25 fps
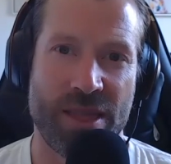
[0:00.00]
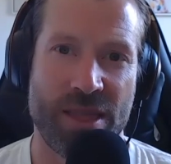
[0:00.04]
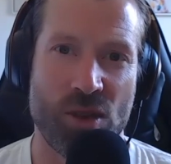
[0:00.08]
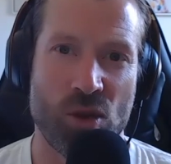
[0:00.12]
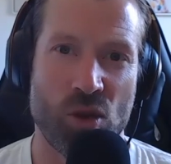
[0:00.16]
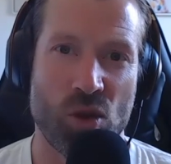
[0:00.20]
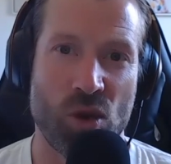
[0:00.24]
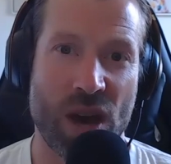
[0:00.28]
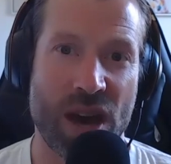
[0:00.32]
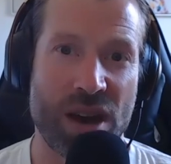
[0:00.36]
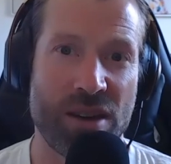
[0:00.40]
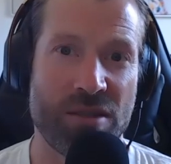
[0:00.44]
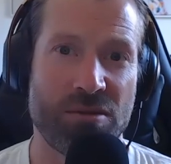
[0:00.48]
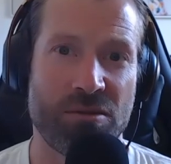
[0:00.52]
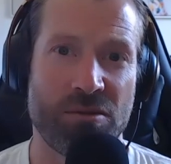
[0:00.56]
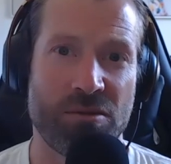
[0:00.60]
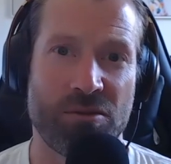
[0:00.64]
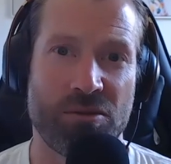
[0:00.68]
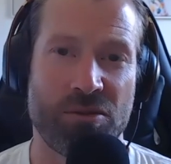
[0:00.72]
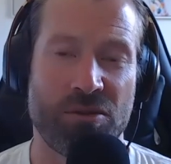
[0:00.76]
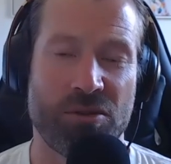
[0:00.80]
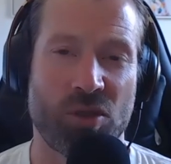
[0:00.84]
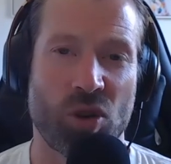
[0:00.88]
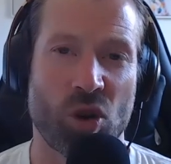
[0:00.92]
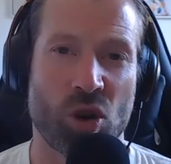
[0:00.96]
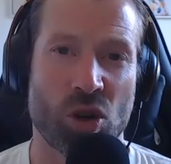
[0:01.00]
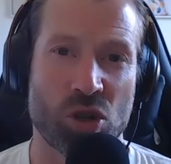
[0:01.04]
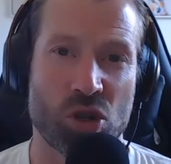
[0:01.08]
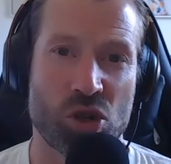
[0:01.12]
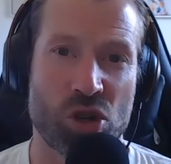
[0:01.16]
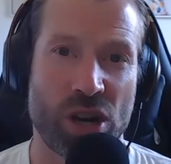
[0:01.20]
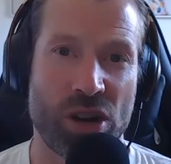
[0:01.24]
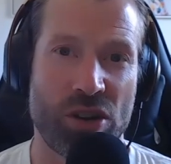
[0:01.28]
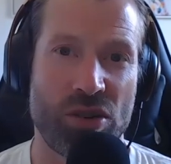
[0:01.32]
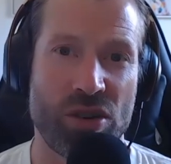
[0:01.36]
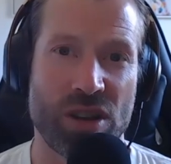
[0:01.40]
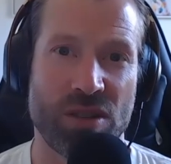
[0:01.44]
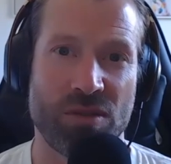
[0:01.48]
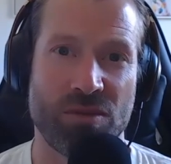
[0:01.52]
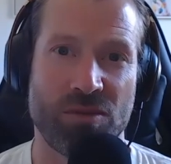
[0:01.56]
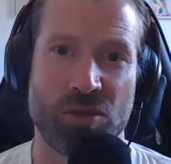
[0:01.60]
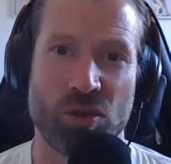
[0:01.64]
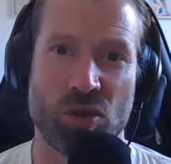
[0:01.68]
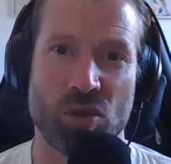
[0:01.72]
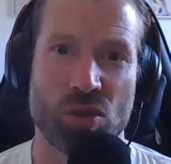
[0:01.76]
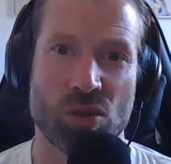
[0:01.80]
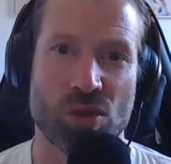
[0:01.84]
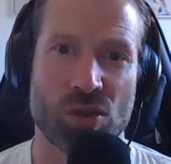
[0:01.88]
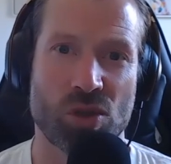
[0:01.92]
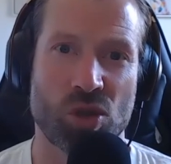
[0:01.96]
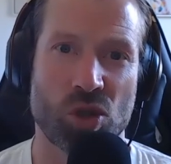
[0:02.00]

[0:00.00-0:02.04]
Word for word: who have contrarian views